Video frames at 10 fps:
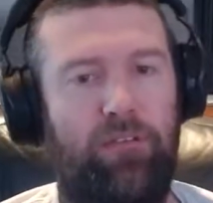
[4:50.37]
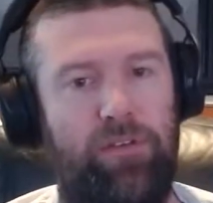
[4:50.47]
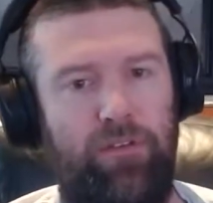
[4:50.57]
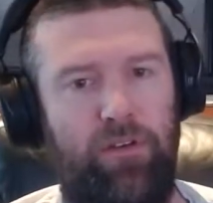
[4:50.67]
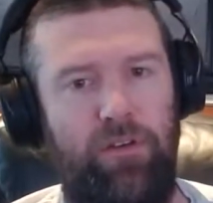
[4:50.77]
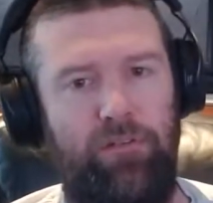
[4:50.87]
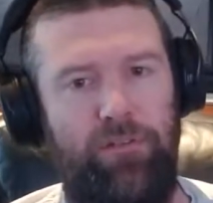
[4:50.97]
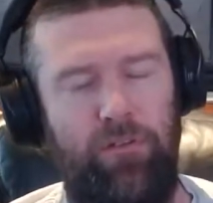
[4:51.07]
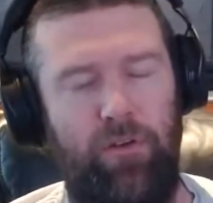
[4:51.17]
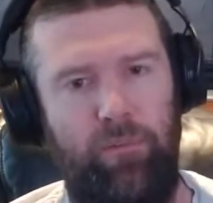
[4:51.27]

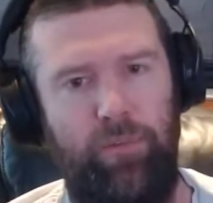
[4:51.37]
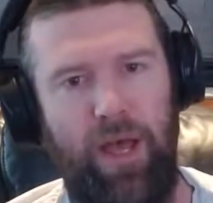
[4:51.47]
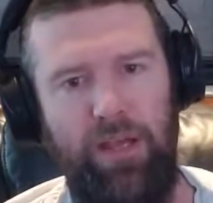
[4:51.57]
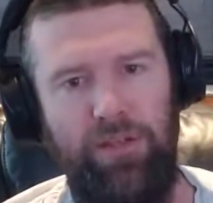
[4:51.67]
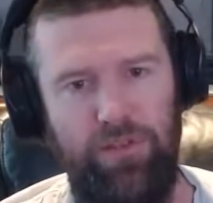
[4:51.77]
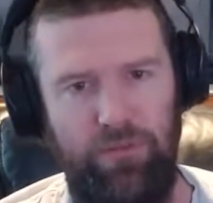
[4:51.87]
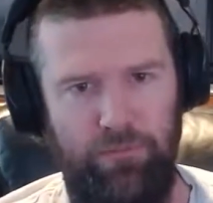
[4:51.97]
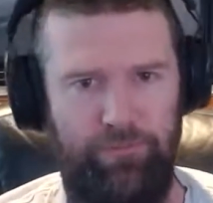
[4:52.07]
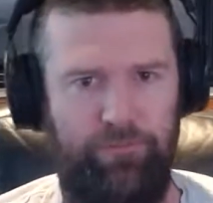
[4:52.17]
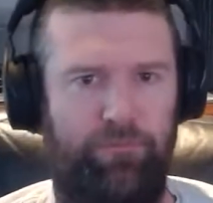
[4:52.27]
If you've got a
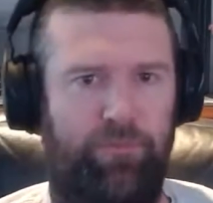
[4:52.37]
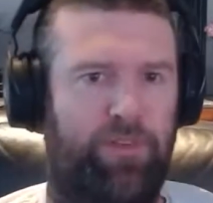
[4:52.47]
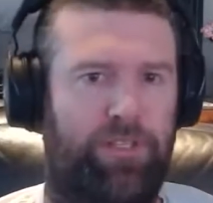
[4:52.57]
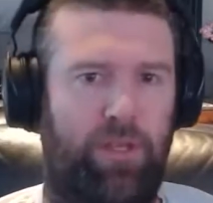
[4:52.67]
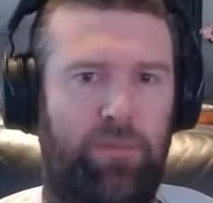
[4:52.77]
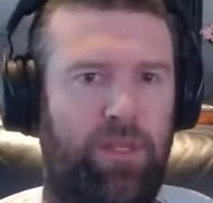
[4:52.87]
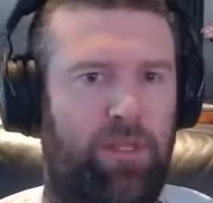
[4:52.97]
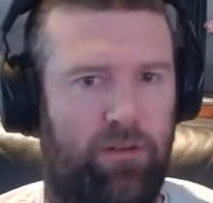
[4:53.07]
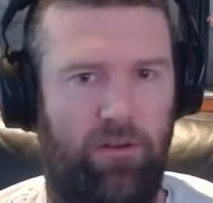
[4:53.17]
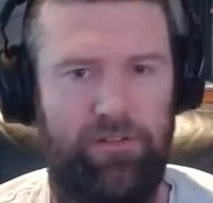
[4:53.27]
passion for
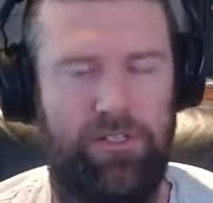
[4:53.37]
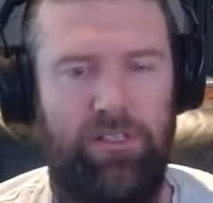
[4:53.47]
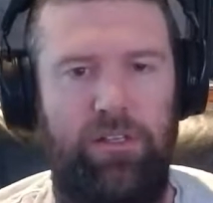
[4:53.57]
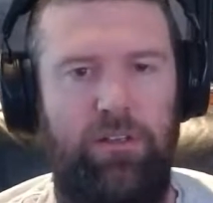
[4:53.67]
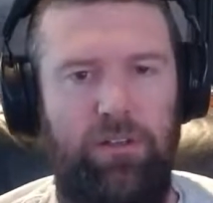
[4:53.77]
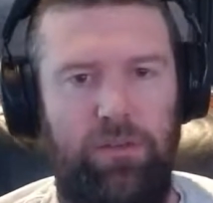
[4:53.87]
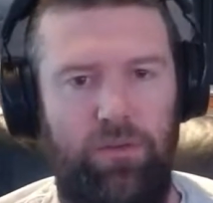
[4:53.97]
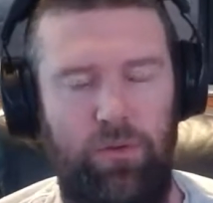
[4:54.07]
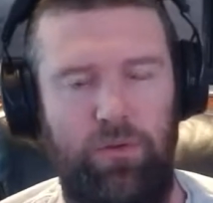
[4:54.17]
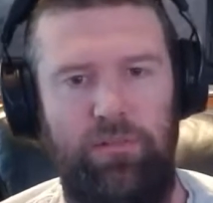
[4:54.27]
something, and obviously you
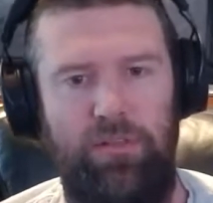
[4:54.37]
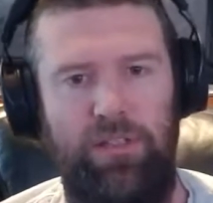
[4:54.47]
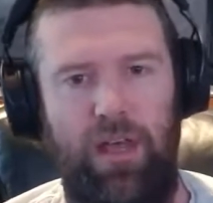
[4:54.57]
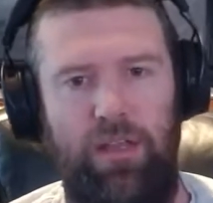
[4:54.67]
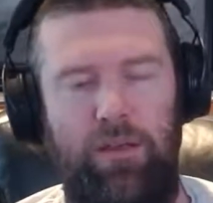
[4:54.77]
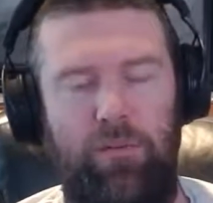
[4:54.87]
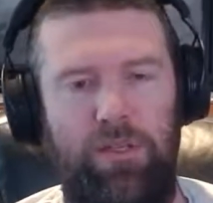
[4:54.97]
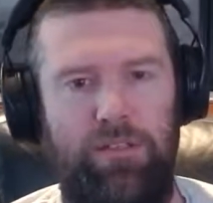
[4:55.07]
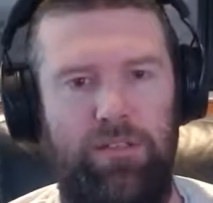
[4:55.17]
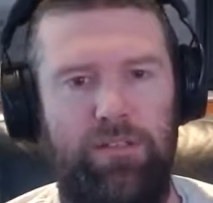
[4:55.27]
do if you're starting a
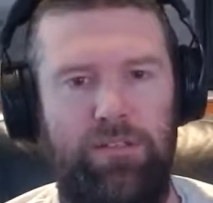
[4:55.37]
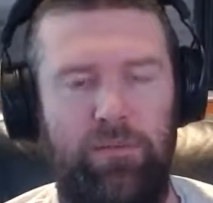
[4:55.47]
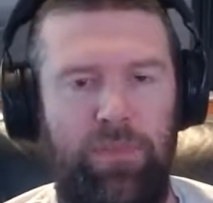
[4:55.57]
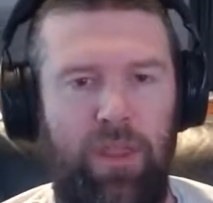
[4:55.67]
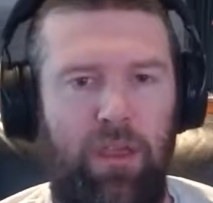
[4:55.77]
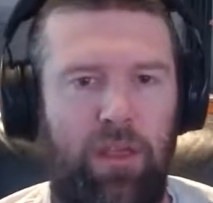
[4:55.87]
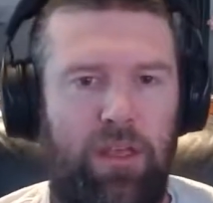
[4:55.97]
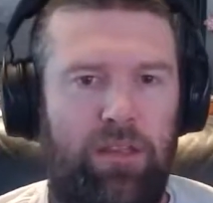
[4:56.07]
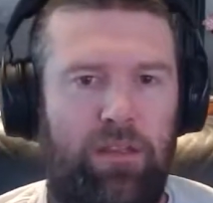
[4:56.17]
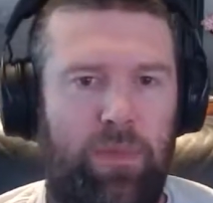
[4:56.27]
business,
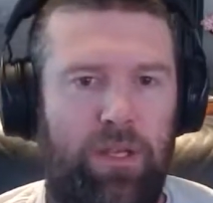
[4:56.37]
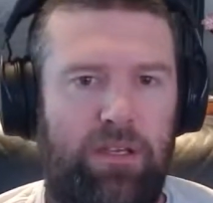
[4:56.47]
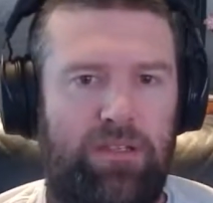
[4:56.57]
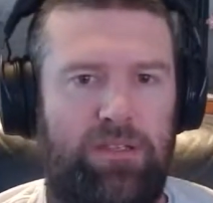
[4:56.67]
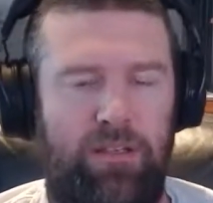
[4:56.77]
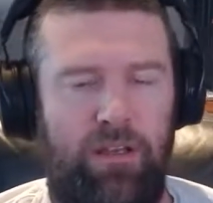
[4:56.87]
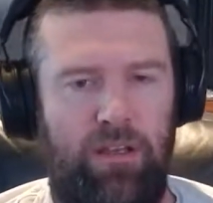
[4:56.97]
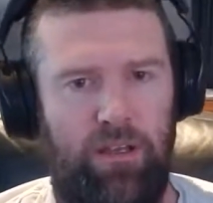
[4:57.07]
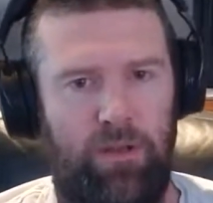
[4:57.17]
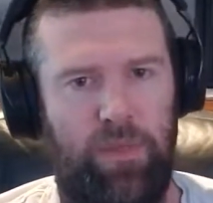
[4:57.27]
the biggest
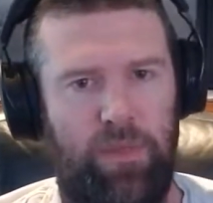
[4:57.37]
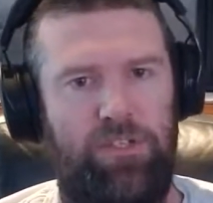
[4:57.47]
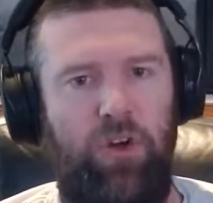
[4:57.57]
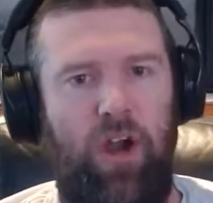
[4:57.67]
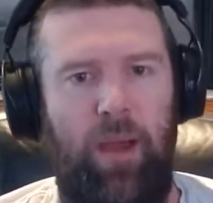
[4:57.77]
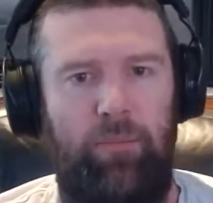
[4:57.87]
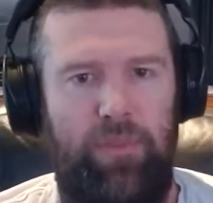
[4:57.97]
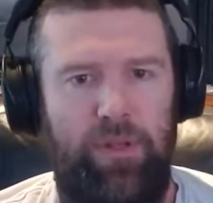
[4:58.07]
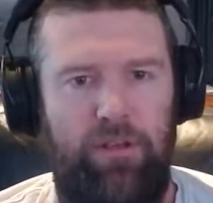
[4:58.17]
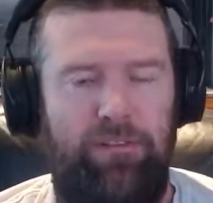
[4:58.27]
trap
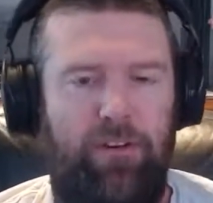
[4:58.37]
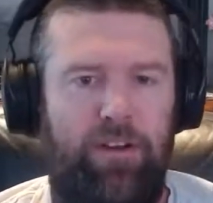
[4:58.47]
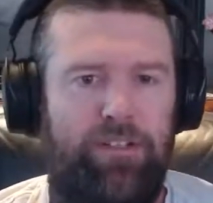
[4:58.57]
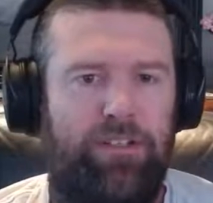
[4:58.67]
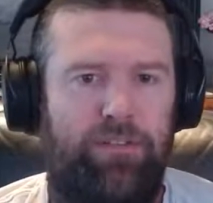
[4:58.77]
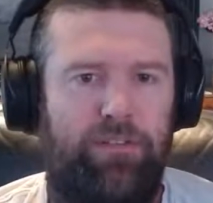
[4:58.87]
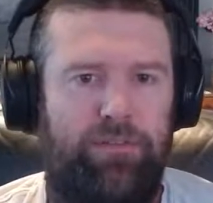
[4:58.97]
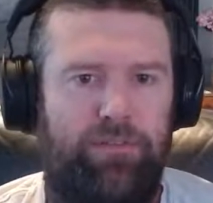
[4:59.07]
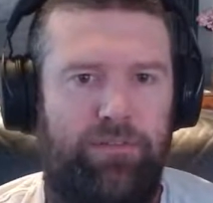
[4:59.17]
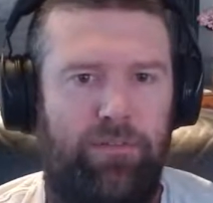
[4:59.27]
you can find
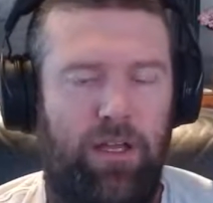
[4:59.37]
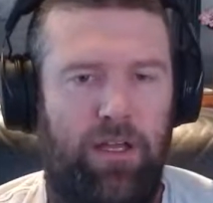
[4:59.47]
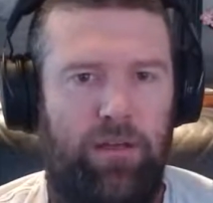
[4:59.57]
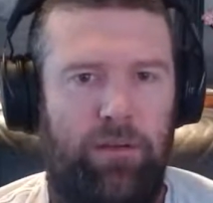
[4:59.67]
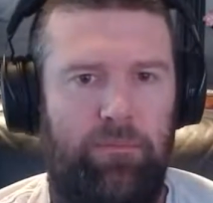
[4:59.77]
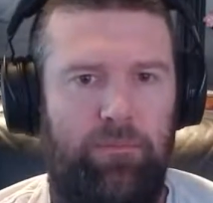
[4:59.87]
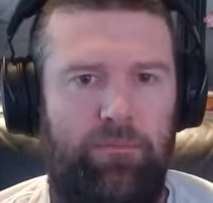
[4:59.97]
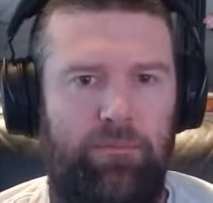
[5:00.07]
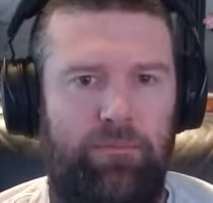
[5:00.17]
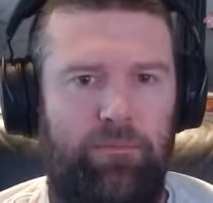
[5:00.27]
yourself
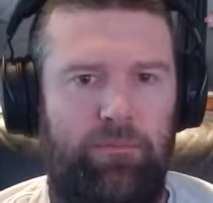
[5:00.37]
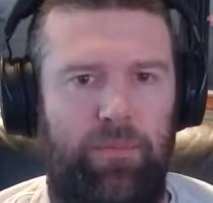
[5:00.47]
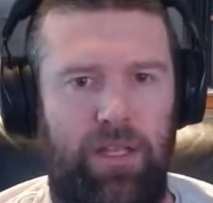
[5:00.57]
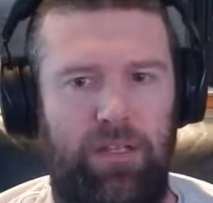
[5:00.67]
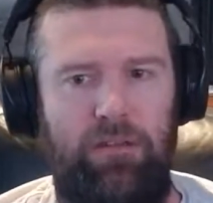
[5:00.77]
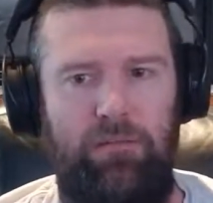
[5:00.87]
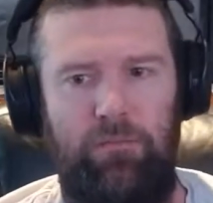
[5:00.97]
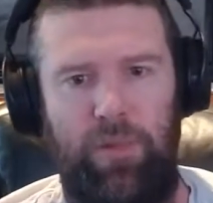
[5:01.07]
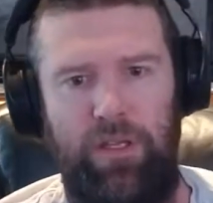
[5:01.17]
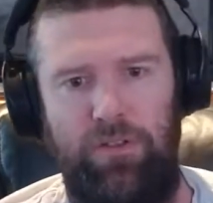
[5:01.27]

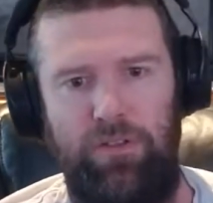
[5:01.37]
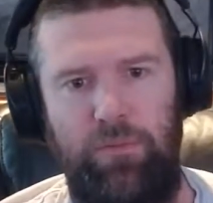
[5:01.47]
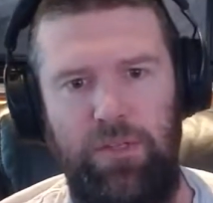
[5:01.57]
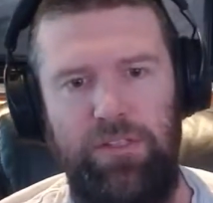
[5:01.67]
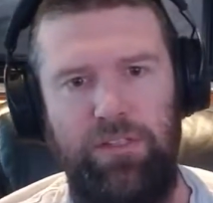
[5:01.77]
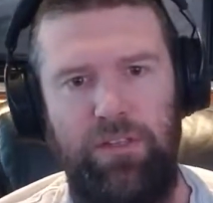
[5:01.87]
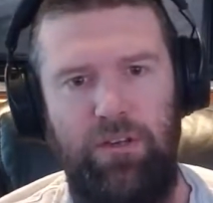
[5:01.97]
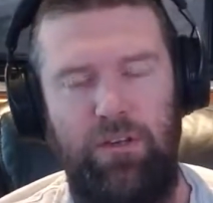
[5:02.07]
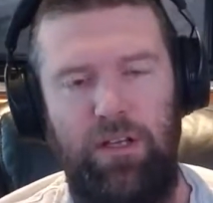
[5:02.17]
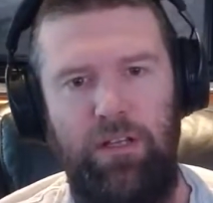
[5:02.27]
in being a new business
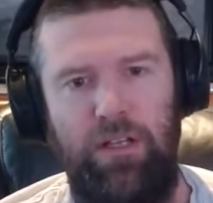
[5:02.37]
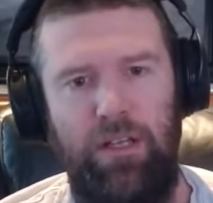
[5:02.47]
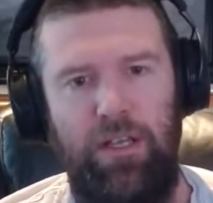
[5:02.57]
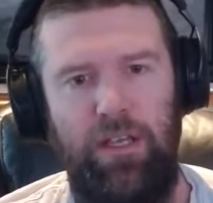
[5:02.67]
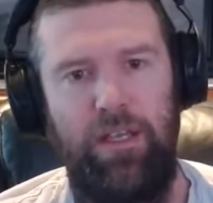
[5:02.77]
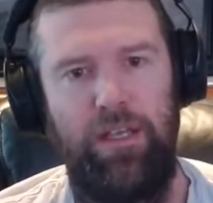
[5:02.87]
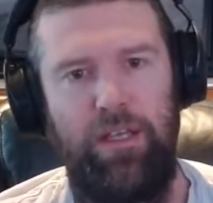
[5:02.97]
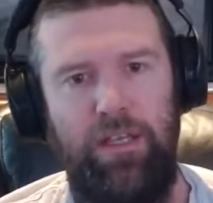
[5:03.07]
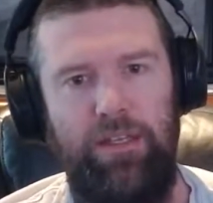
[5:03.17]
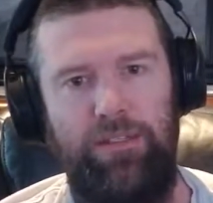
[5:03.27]
owner
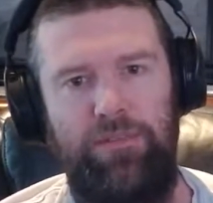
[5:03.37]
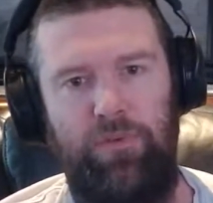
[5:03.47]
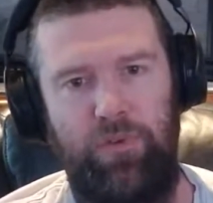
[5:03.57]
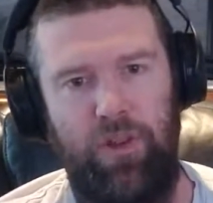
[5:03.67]
is